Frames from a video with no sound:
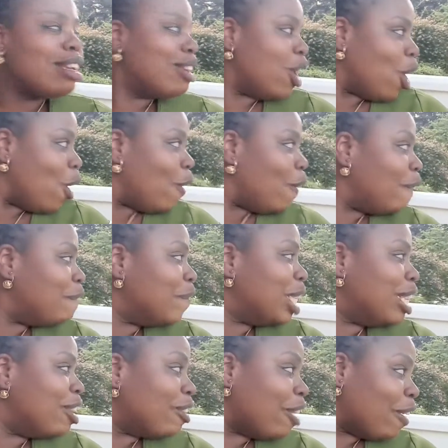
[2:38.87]
no,
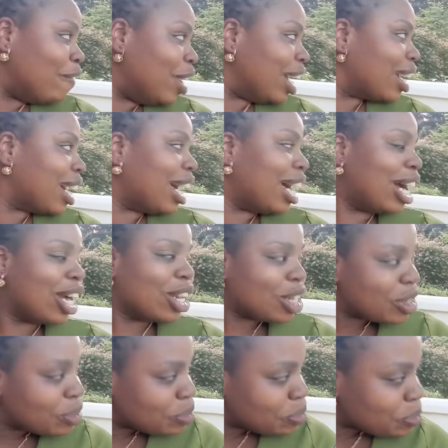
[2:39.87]
but never block her.
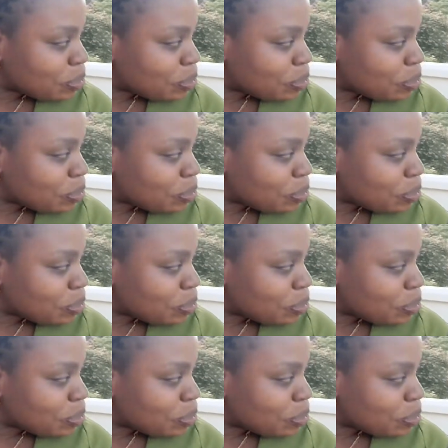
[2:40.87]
